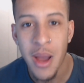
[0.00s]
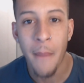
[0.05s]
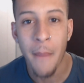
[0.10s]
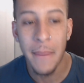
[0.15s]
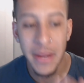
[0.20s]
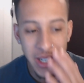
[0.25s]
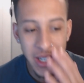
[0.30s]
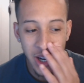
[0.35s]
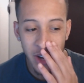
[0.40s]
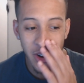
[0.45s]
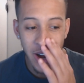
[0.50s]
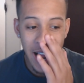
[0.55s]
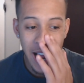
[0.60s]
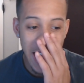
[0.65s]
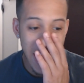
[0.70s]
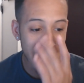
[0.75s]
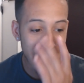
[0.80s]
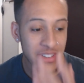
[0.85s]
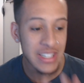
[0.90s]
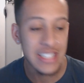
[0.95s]
But yo,
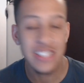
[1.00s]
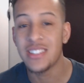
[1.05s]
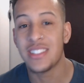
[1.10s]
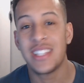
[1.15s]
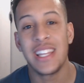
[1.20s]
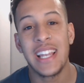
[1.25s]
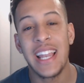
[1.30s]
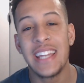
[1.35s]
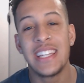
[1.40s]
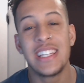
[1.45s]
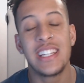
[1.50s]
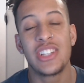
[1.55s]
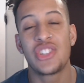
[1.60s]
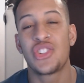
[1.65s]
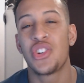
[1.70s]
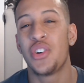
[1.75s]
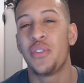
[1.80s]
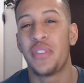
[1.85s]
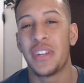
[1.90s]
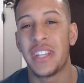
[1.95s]
I haven't listened to Lady
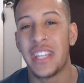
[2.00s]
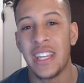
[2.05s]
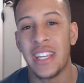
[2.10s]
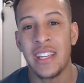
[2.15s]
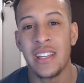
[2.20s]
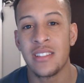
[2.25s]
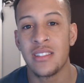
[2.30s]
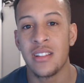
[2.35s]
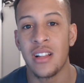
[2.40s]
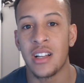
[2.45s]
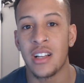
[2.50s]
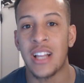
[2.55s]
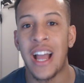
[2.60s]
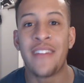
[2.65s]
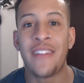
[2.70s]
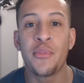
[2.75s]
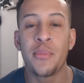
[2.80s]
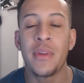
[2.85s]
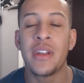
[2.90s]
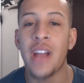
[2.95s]
Leshurr for years. Like, I
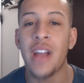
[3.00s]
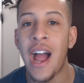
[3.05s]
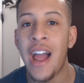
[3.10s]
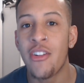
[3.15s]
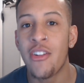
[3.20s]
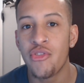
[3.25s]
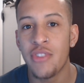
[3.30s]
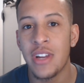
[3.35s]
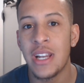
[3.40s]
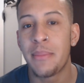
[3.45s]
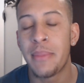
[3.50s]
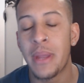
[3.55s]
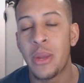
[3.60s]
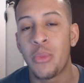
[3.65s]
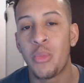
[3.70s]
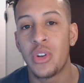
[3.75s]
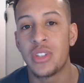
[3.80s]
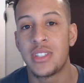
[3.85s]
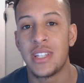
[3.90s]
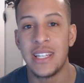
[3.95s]
haven't really been
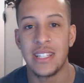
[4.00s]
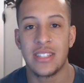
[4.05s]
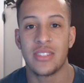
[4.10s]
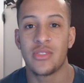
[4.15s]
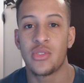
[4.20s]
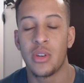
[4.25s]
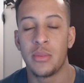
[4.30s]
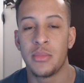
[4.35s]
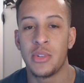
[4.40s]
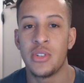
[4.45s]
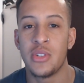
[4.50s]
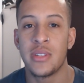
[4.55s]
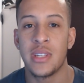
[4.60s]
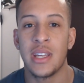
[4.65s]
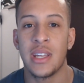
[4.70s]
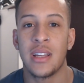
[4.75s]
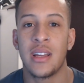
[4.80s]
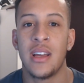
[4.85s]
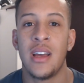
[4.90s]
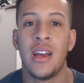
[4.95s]
one to listen to her
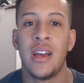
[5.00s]
music.